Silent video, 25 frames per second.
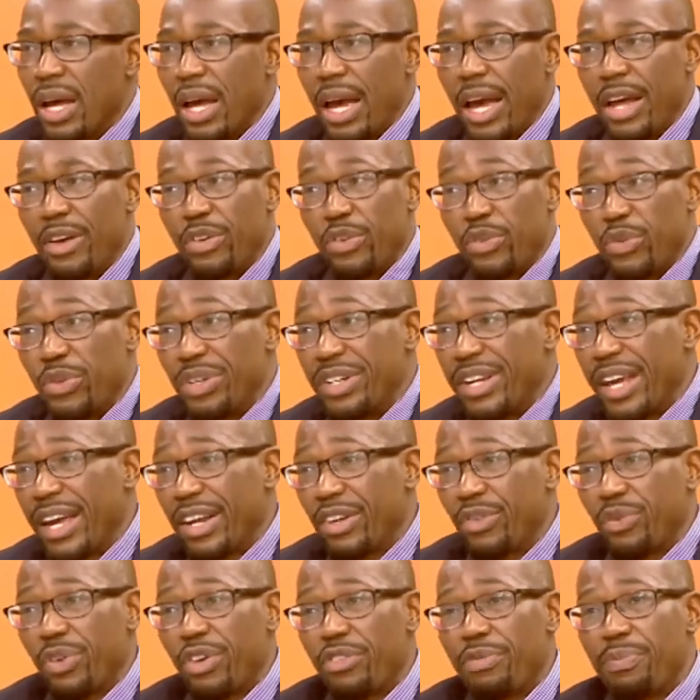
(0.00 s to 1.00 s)
And to
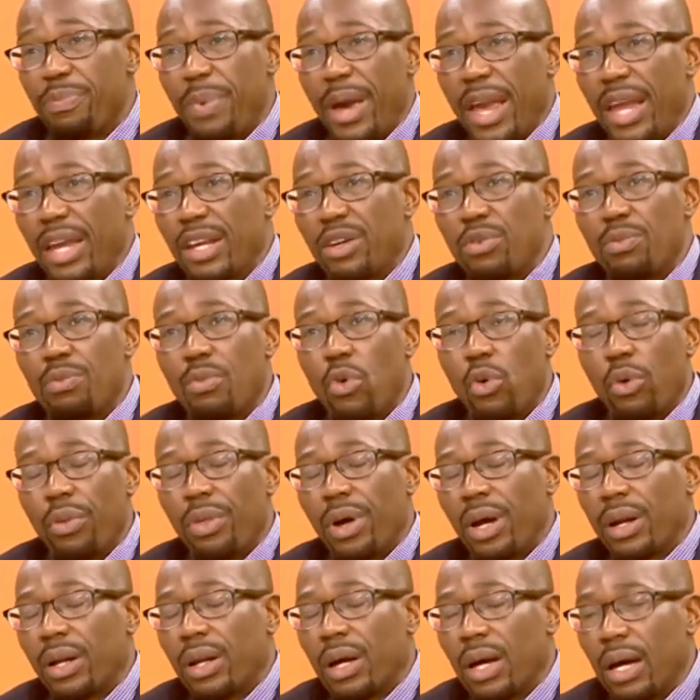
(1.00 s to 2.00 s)
date, we've paid more
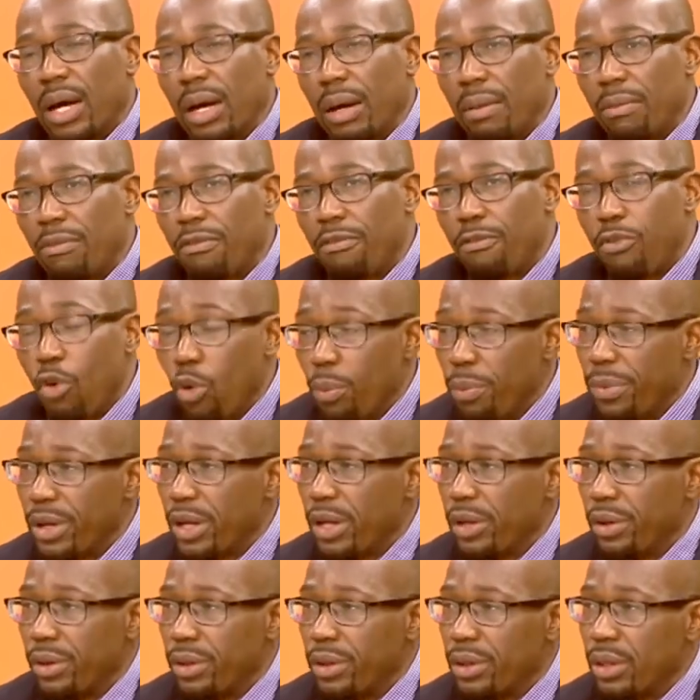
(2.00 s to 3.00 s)
than $4
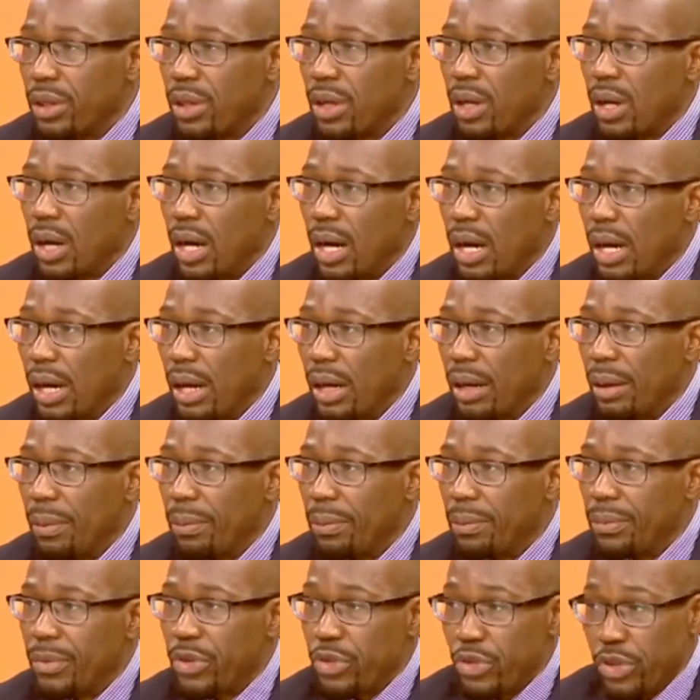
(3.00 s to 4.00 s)
million
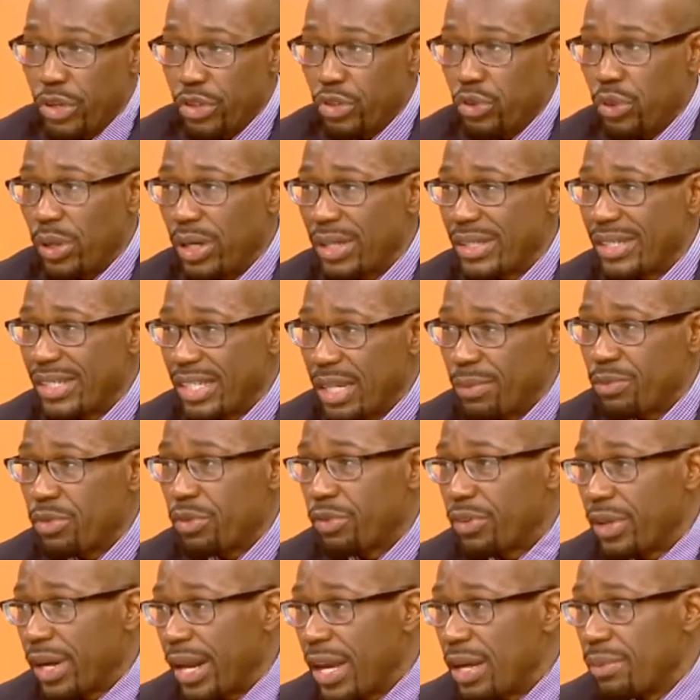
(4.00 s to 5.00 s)
US in terms
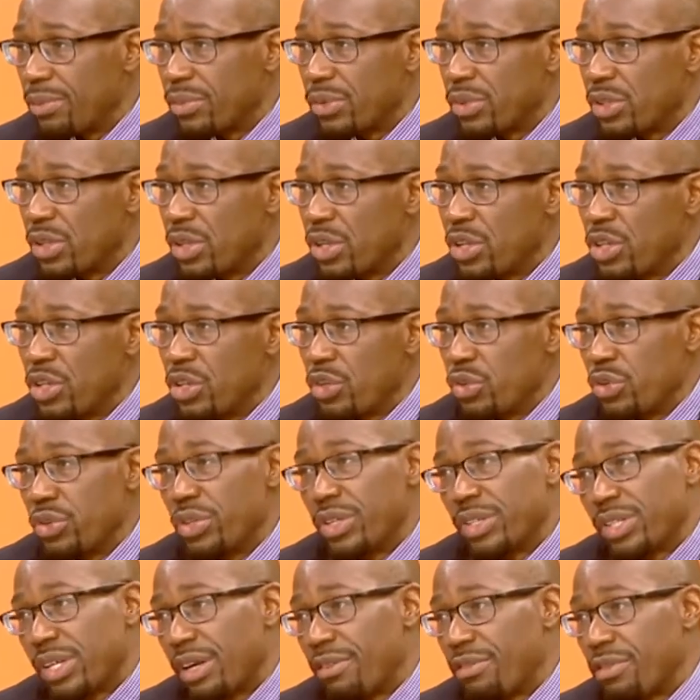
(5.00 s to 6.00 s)
of claims to
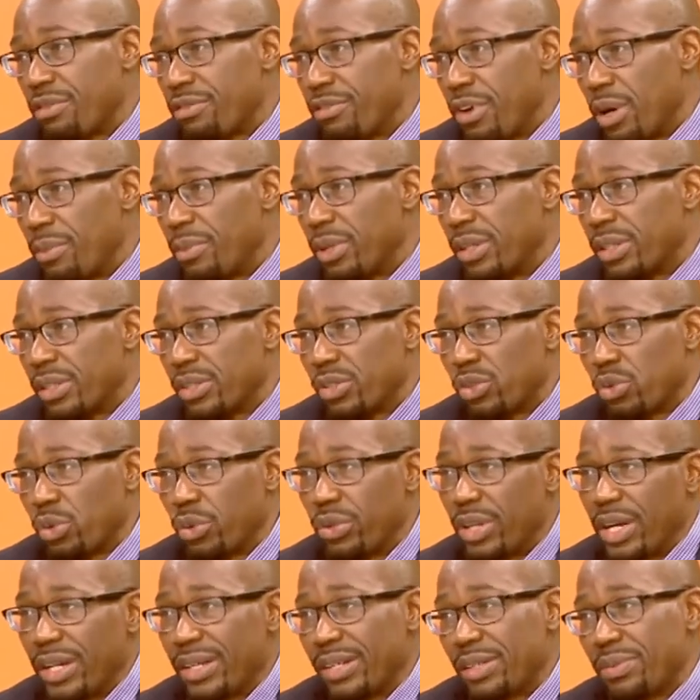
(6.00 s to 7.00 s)
deserving families. So
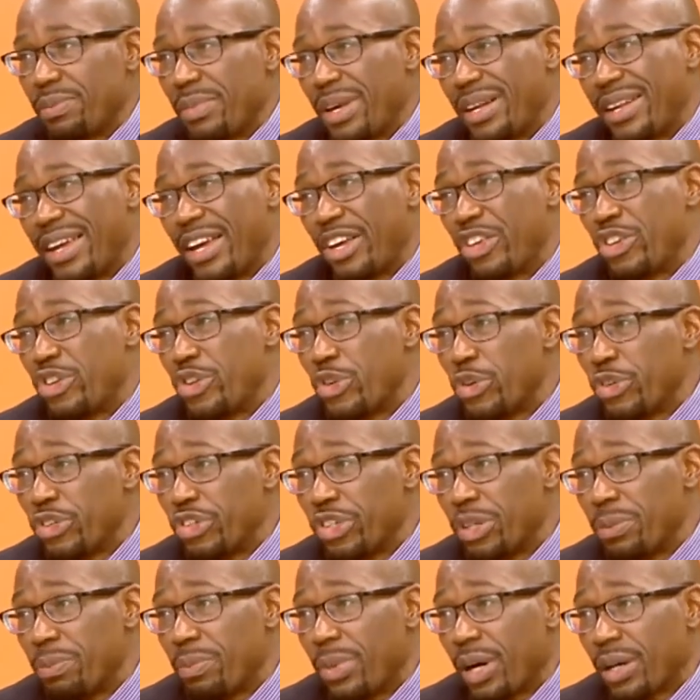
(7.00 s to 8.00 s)
that has made a huge
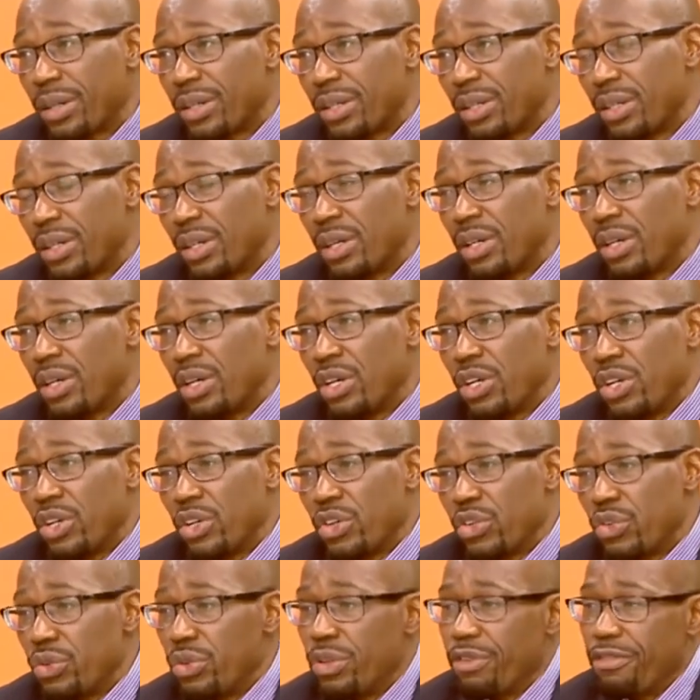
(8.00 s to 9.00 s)
impact
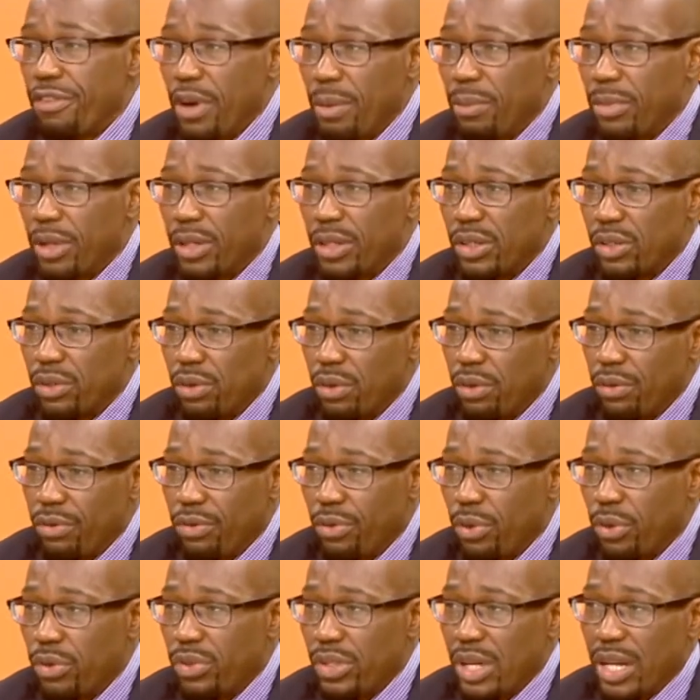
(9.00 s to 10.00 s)
to the families of
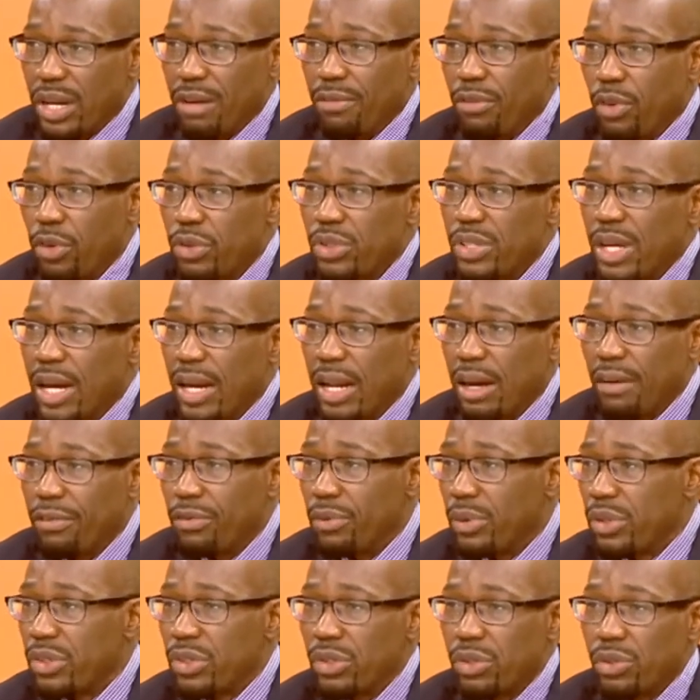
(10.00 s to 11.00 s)
those that have lost their
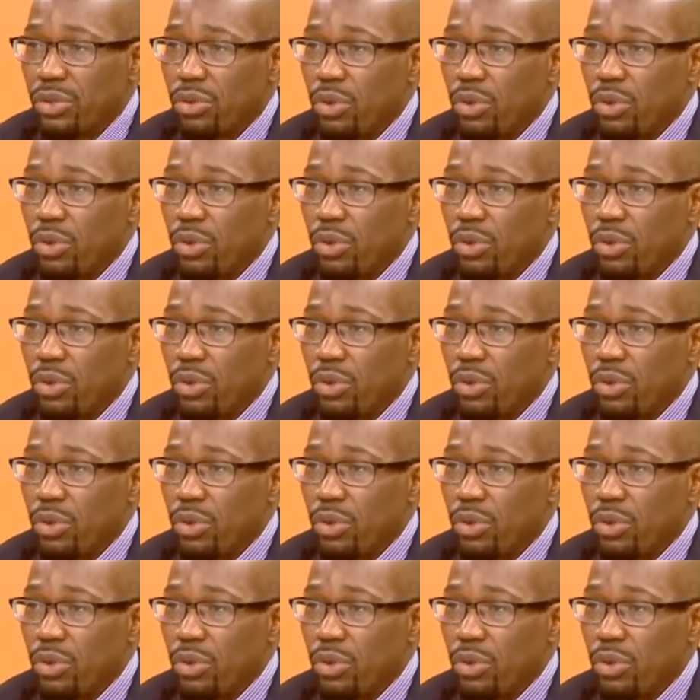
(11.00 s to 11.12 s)
loved ones.